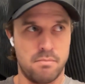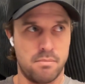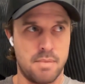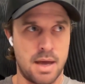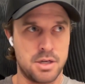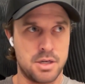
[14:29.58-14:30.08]

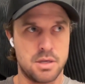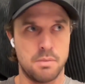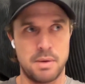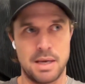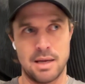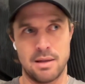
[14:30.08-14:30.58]
Manchester
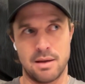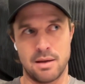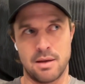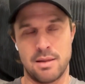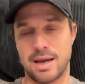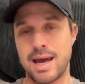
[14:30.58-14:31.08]
being
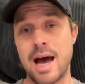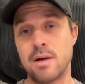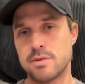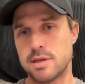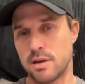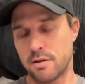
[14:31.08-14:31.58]
in the
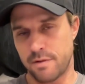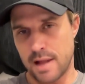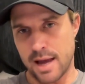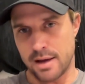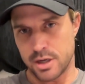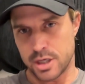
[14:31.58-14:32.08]
county of
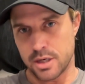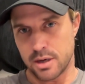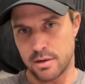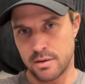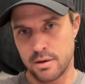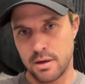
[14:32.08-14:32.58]

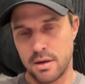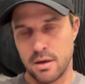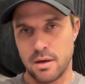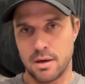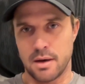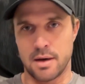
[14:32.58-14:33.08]
Lancashire,
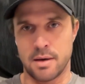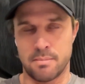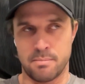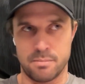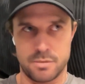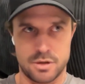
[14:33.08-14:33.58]

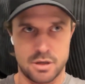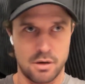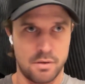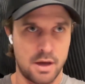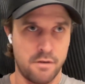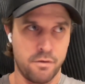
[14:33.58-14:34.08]

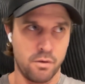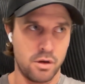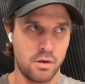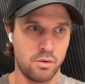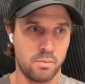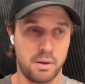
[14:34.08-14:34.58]
so therefore
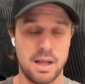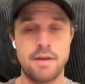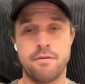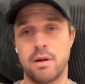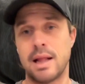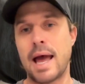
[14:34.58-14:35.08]
you would play
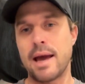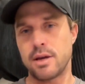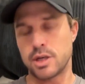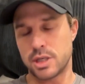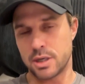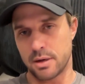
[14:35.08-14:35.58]
for
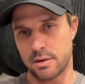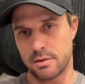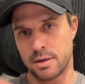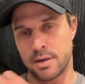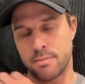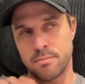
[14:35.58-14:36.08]
Lancashire.
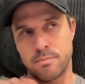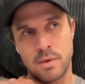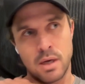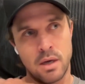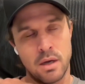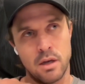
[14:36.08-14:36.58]

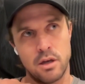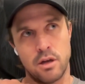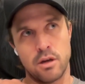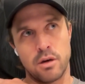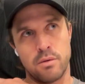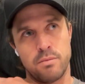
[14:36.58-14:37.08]

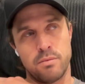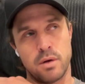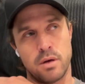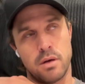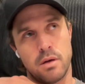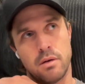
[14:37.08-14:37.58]

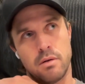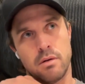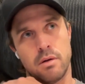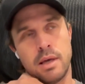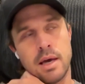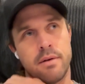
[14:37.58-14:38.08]

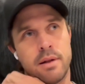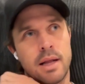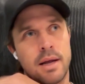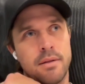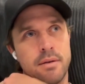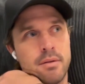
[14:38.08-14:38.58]
Here in
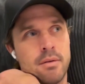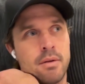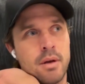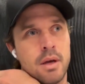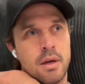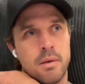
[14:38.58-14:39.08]
London,
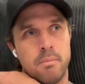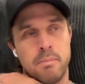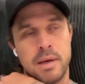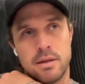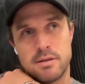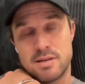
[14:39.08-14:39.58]

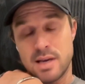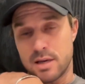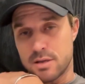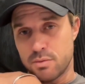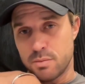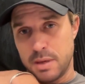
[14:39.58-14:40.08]

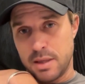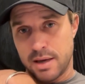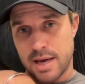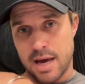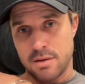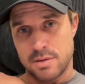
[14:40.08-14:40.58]
Middlesex would be the
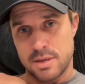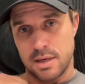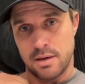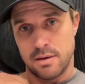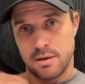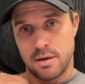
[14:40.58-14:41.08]
county.